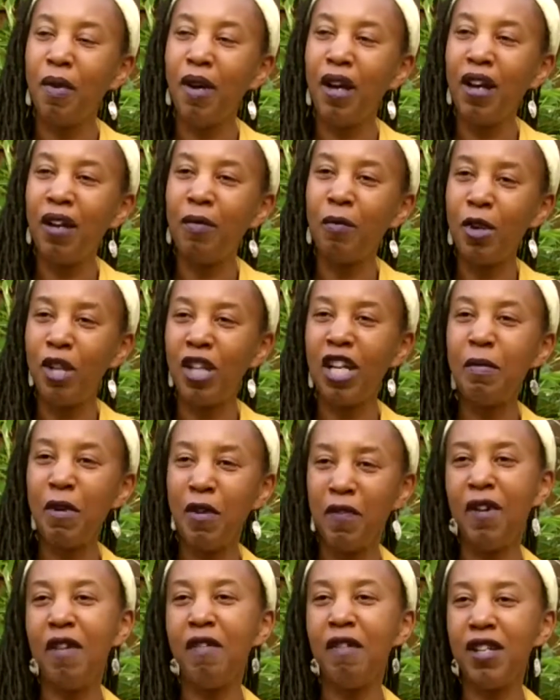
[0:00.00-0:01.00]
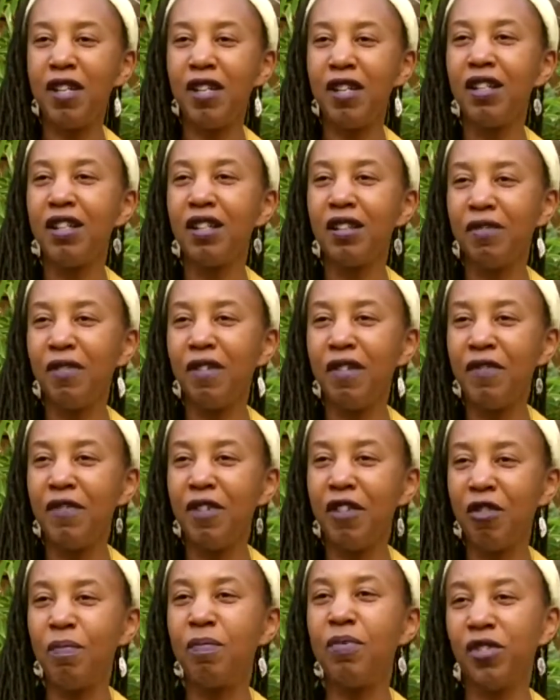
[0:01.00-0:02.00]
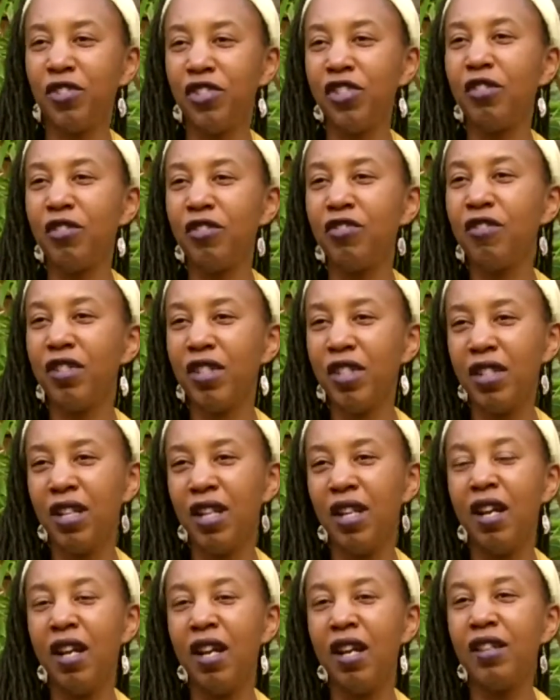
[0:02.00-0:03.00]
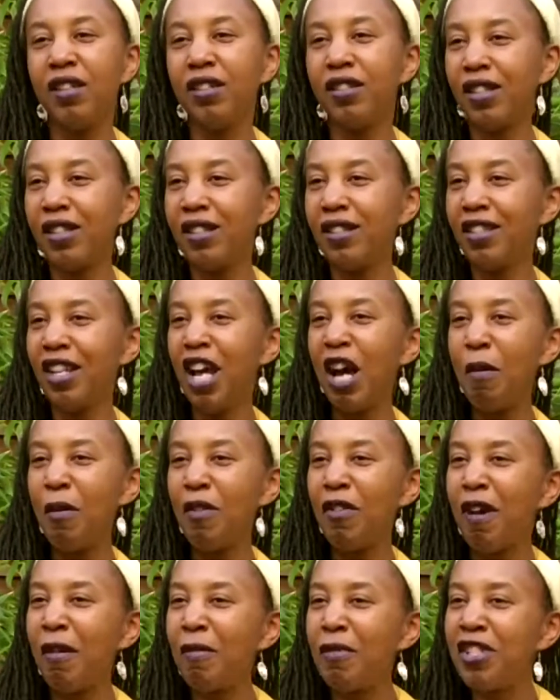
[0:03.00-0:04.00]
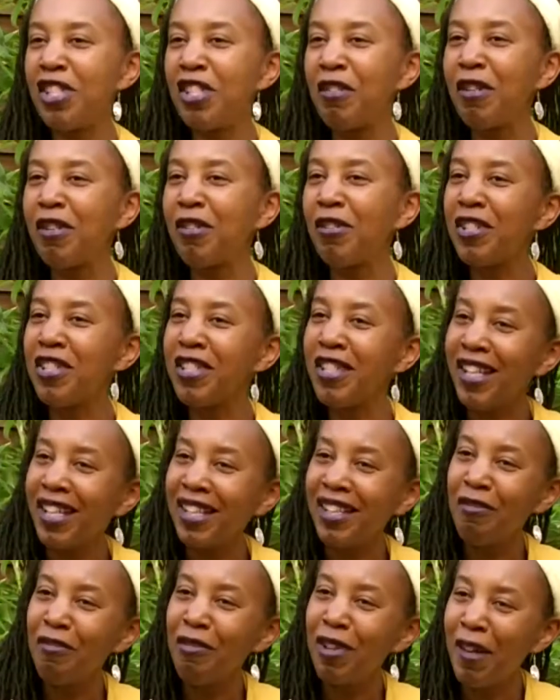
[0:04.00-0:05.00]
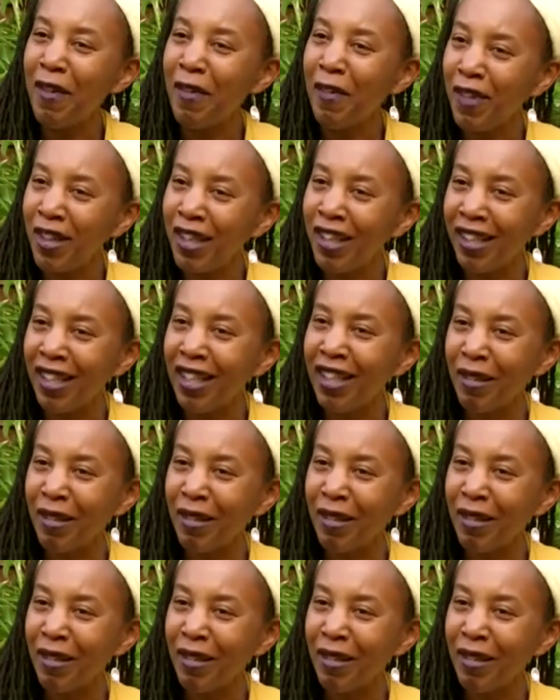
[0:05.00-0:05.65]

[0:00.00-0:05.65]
and working with very young, very vulnerable children. Didn't know whether I was doing or saying the right thing.